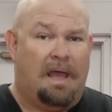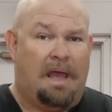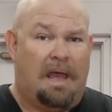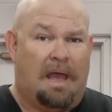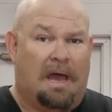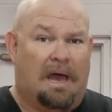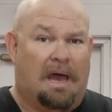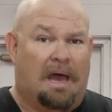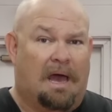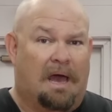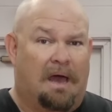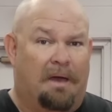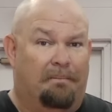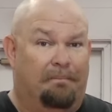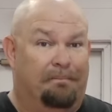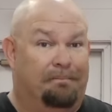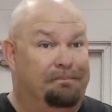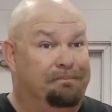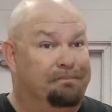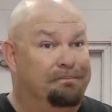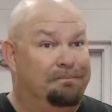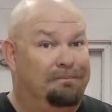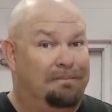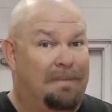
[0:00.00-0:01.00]

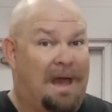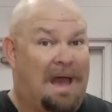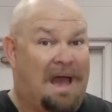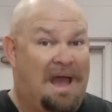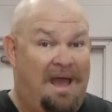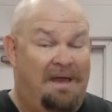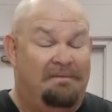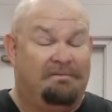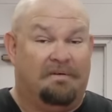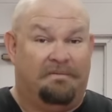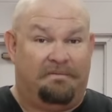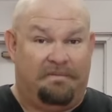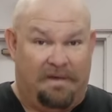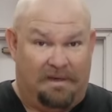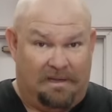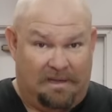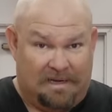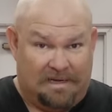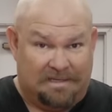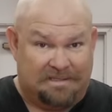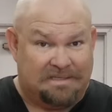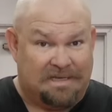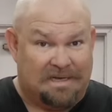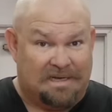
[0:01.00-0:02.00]
Um, I have a
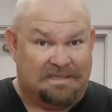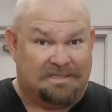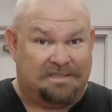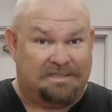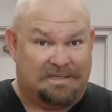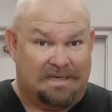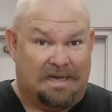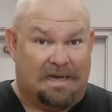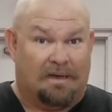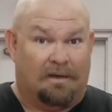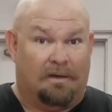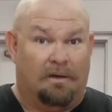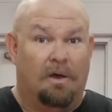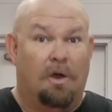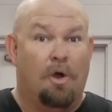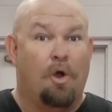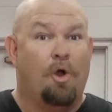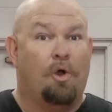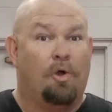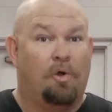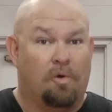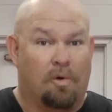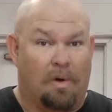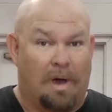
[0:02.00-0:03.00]
feeling it's going to sell
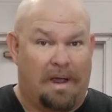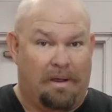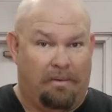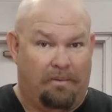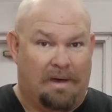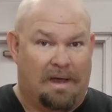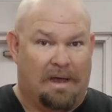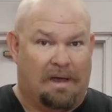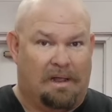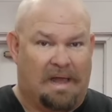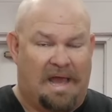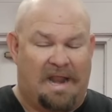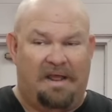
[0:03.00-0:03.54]
quite well.